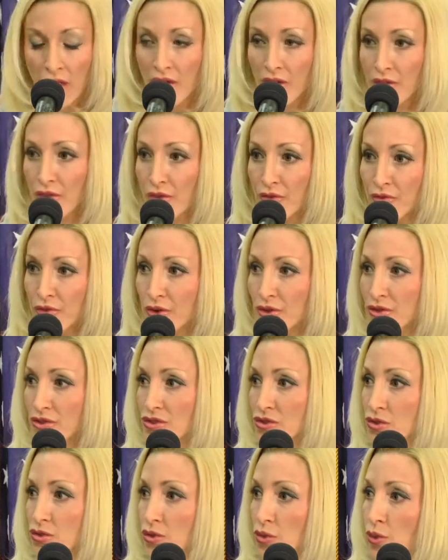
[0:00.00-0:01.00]
The
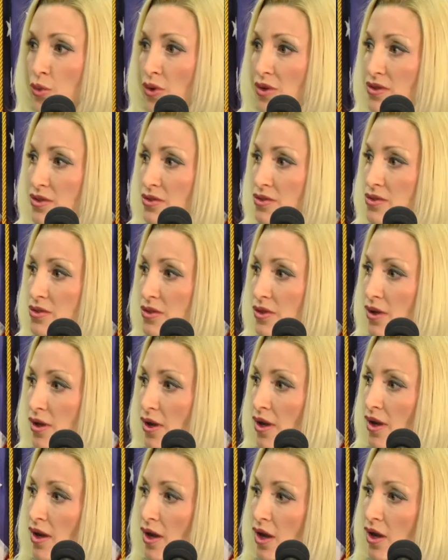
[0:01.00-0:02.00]
first was
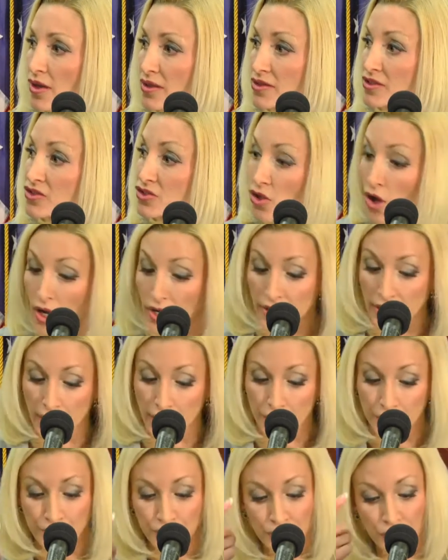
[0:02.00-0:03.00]
on
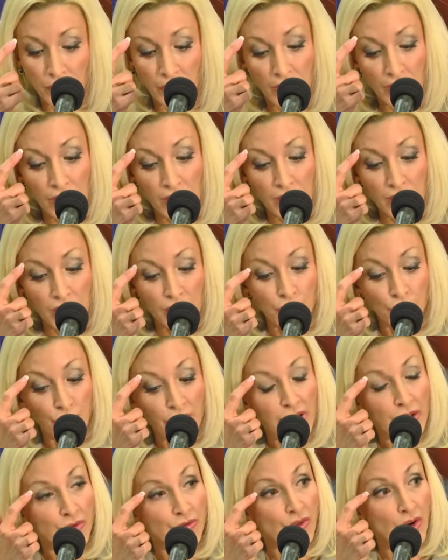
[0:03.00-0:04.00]
stalking. It
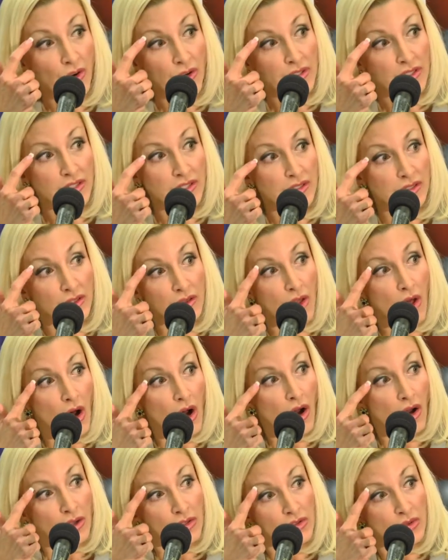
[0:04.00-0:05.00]
reinforces the
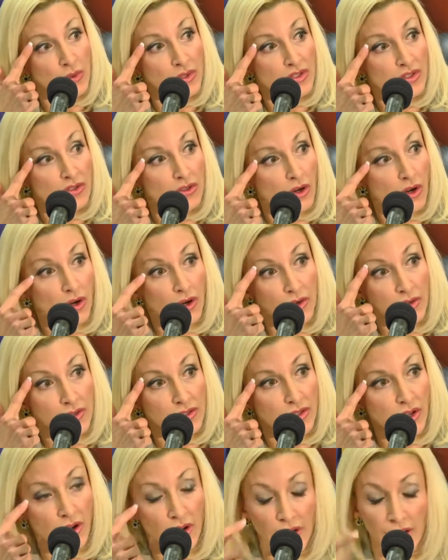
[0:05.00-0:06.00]
laws with
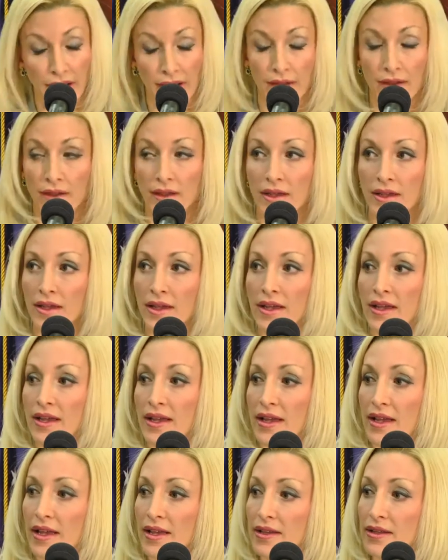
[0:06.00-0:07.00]
stalking
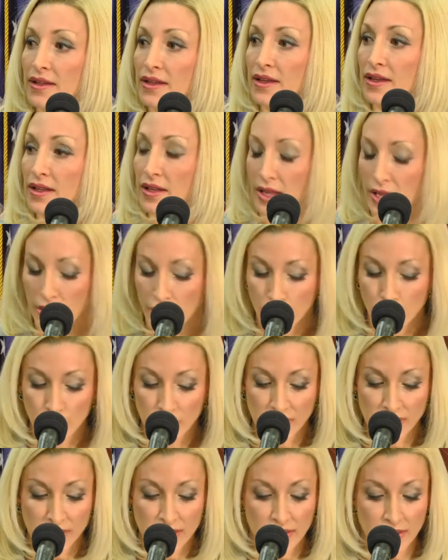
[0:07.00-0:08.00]
and
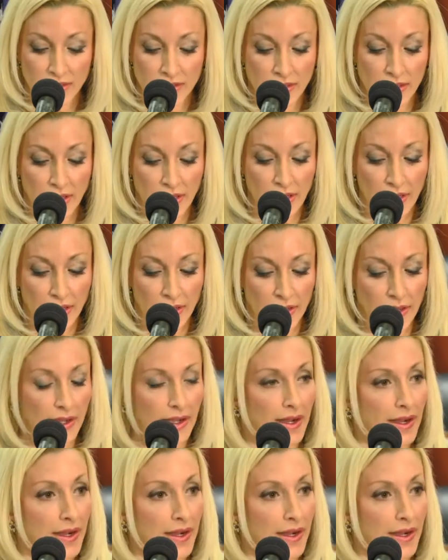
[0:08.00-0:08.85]
increases the